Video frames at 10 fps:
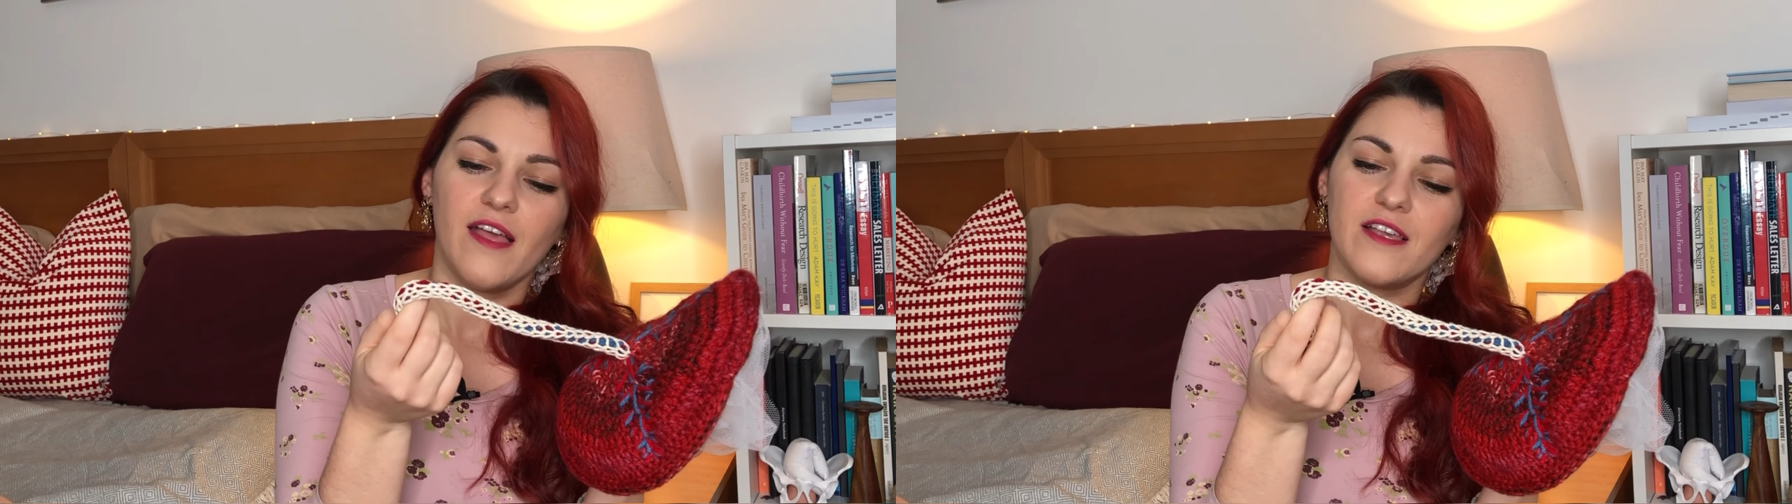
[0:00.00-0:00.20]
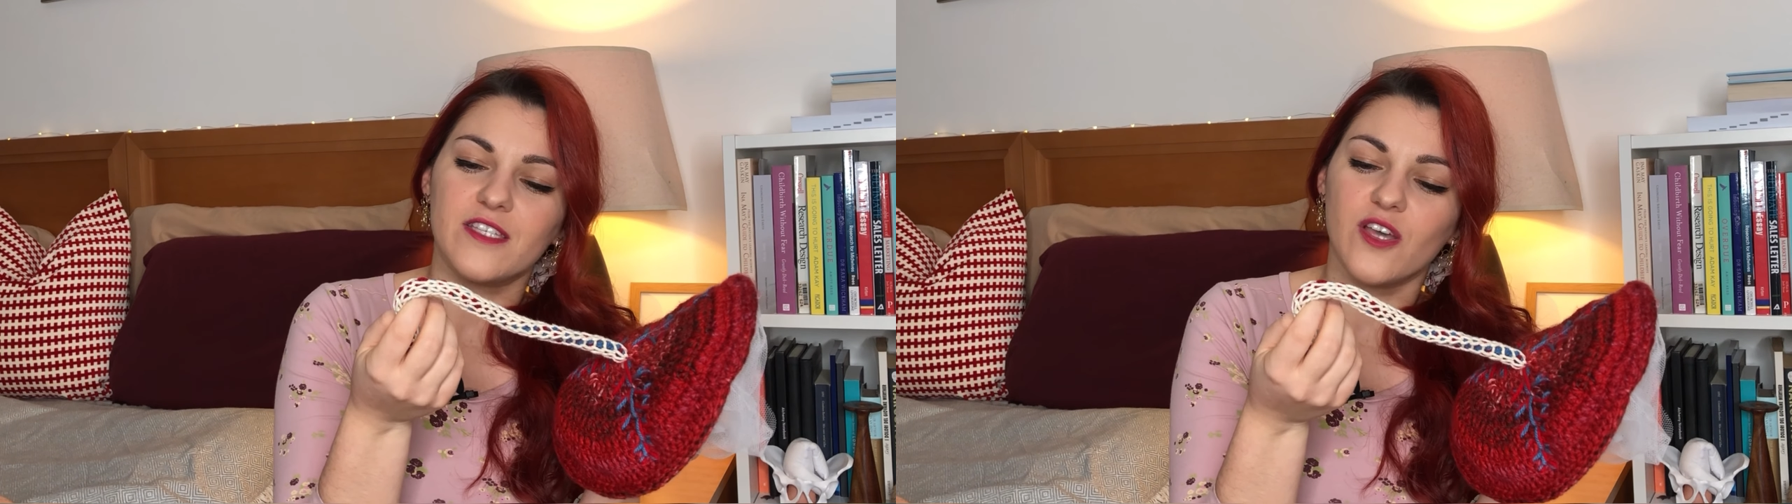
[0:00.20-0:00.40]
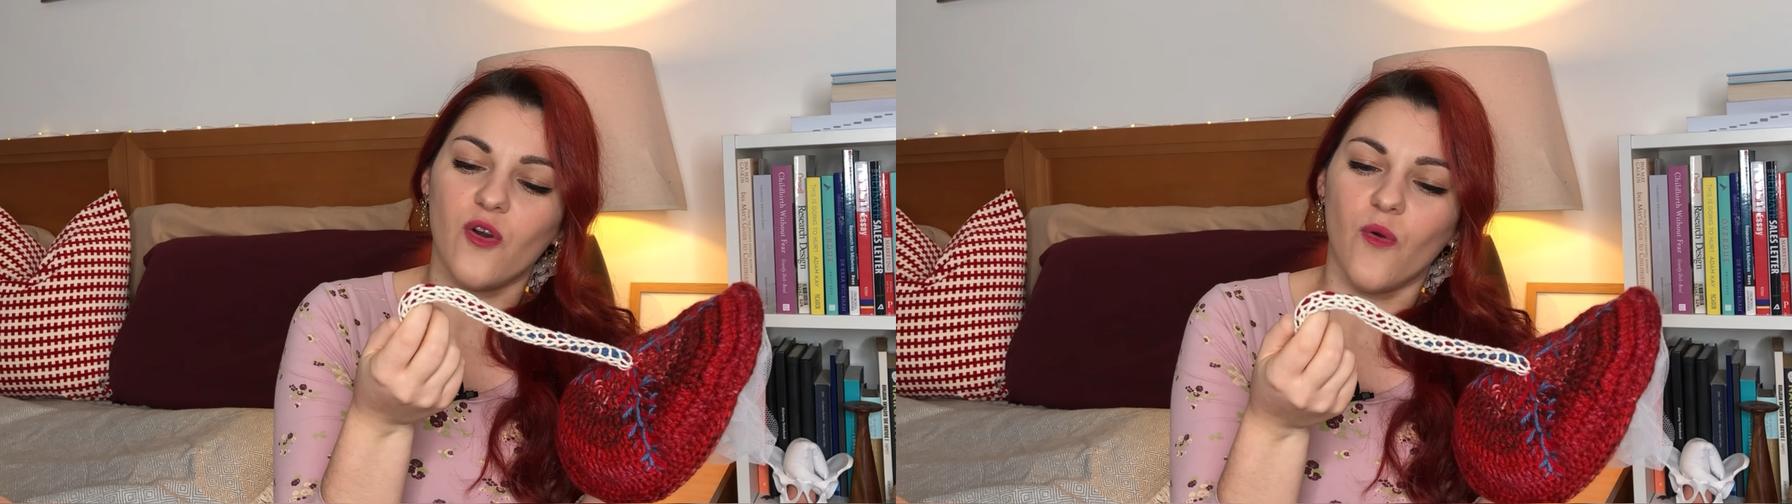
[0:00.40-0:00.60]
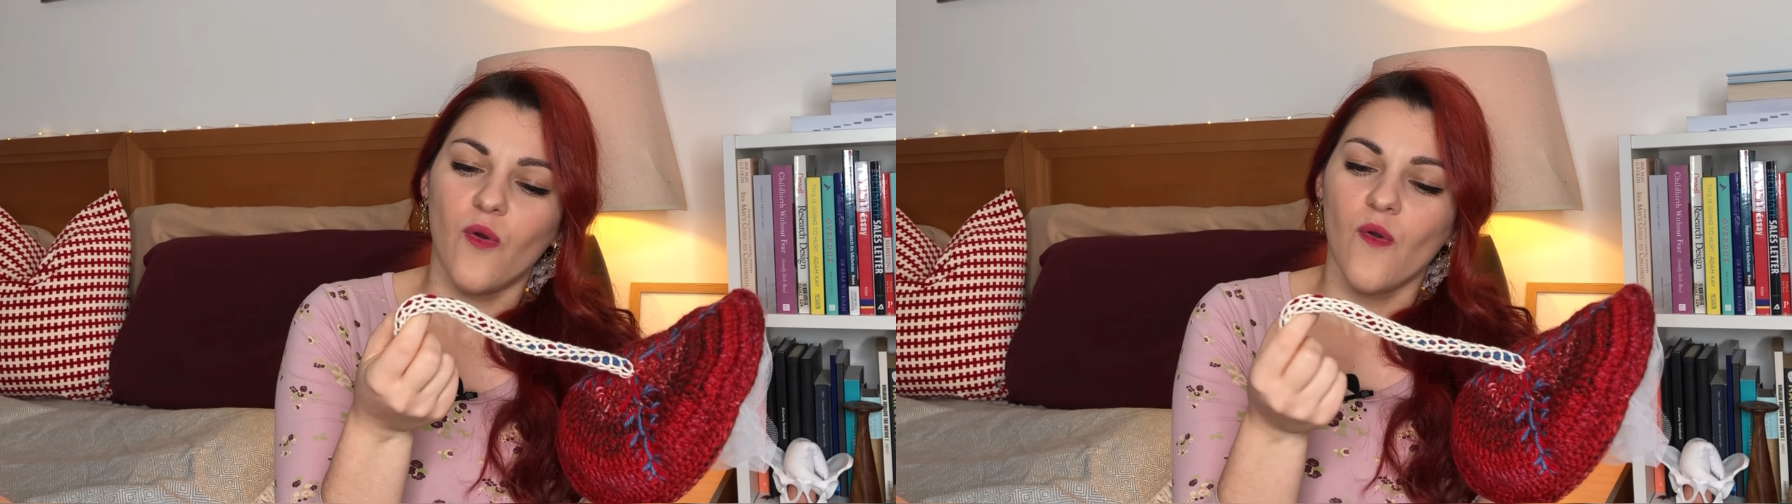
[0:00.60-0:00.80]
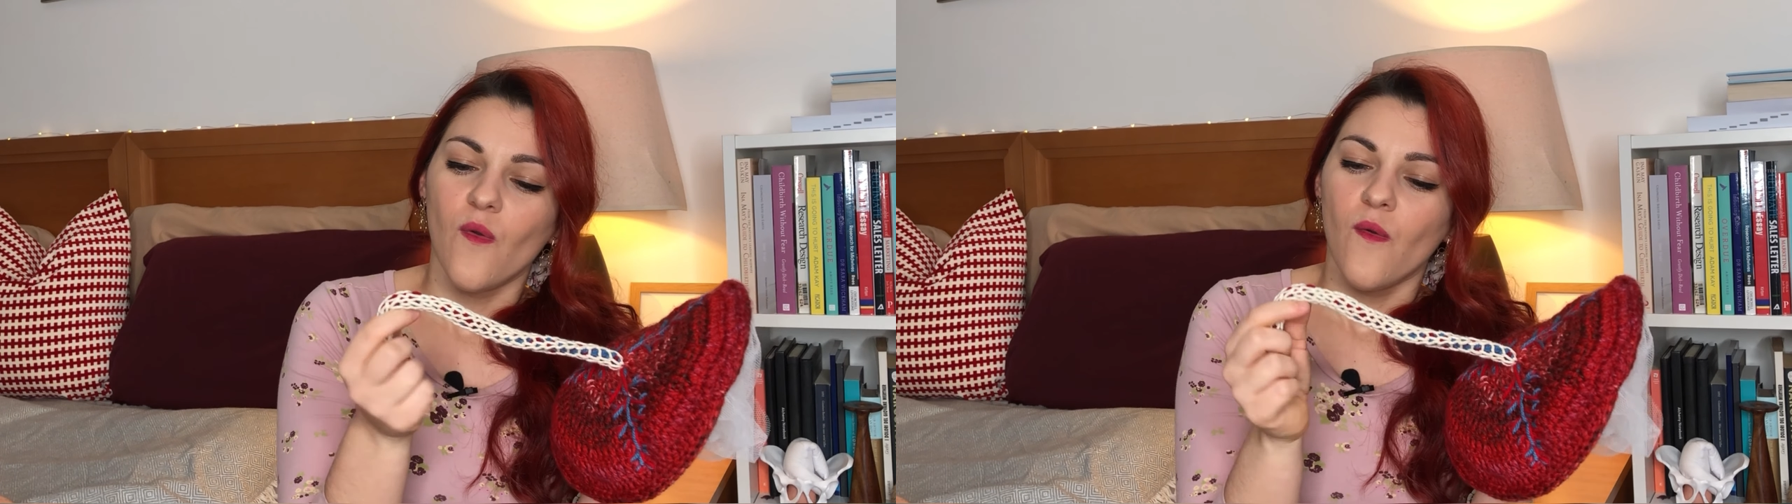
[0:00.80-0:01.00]
So
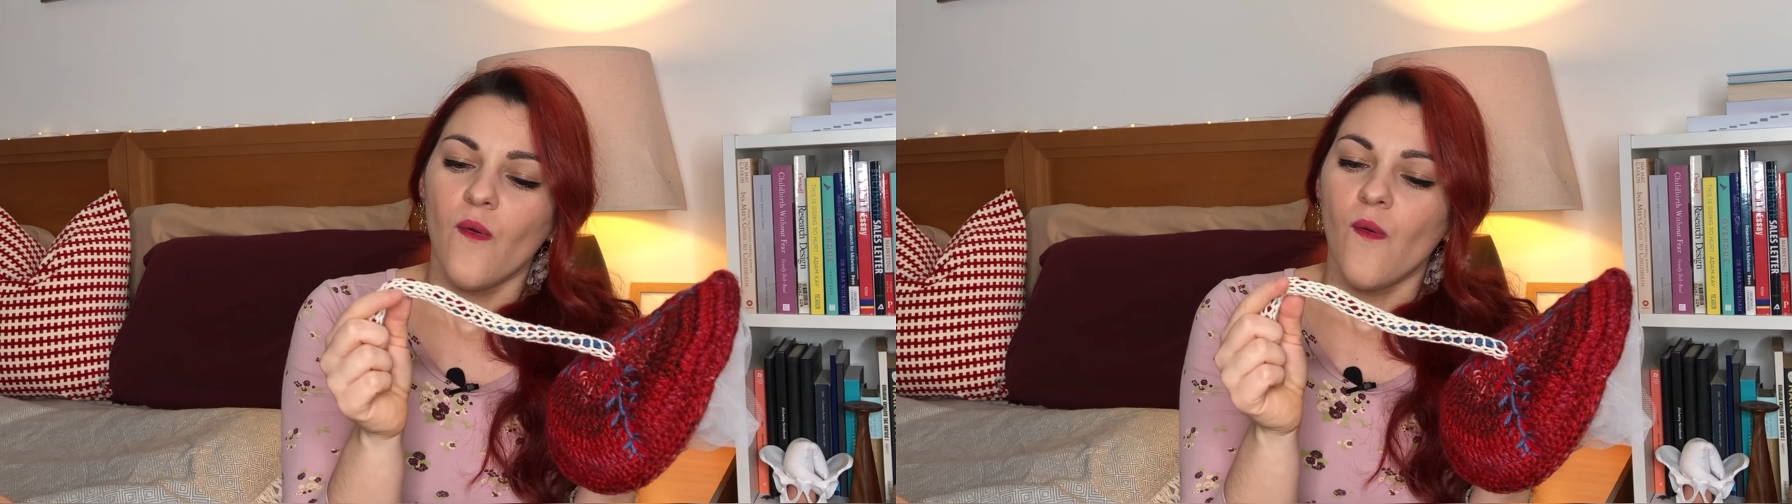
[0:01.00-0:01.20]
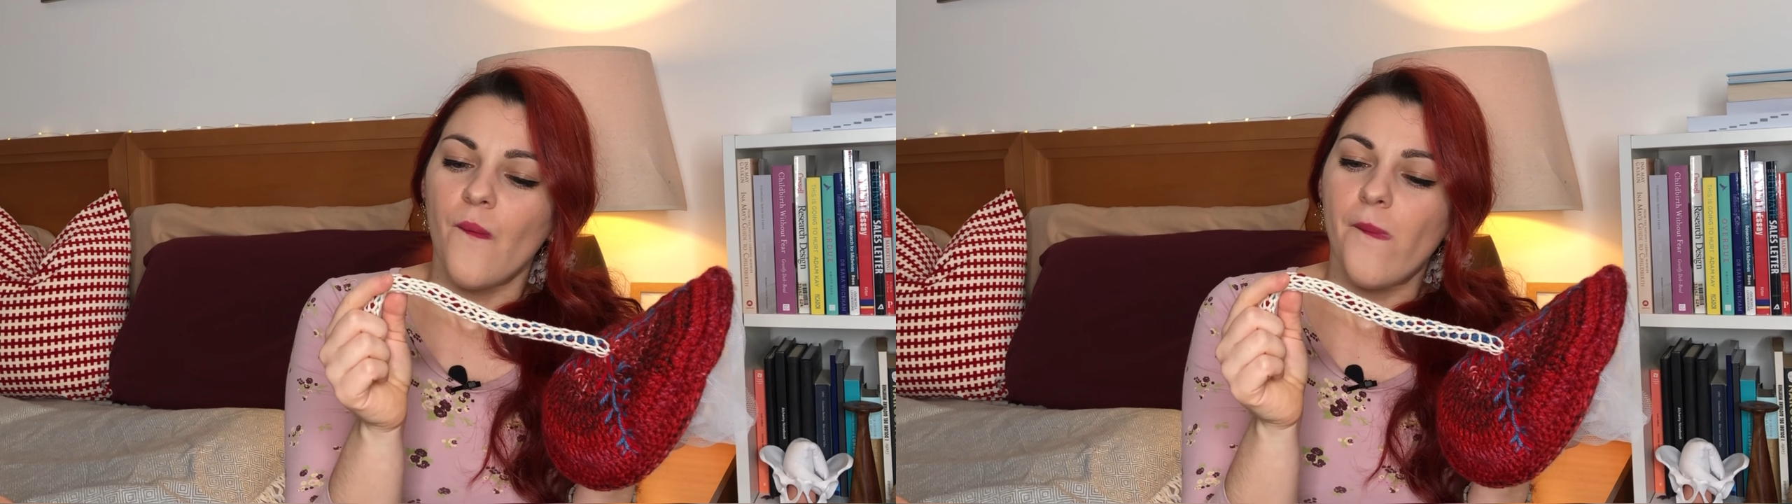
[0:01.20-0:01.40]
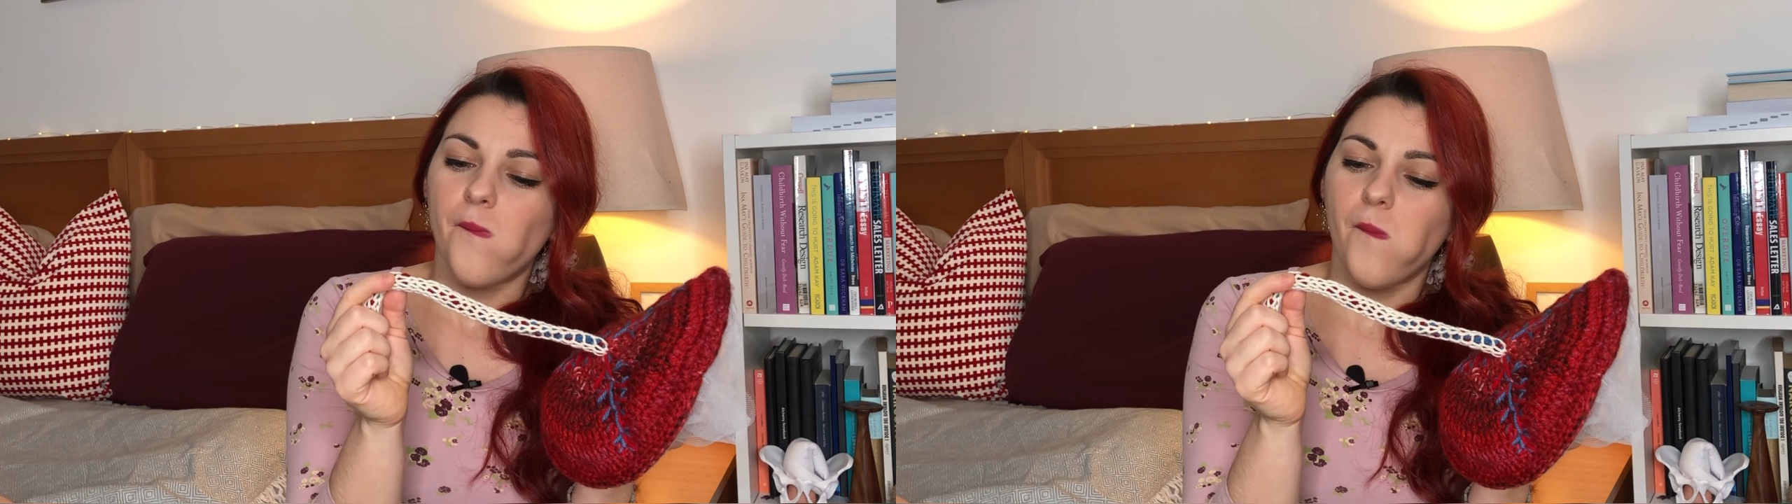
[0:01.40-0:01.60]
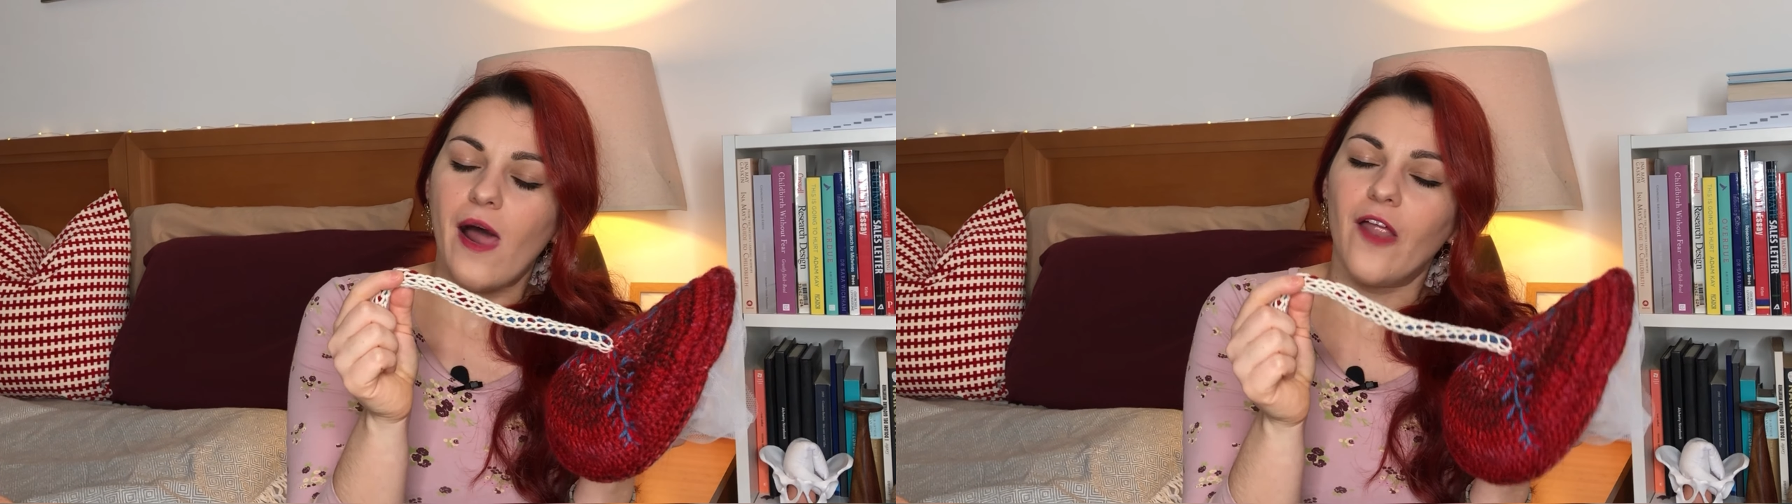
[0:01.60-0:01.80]
a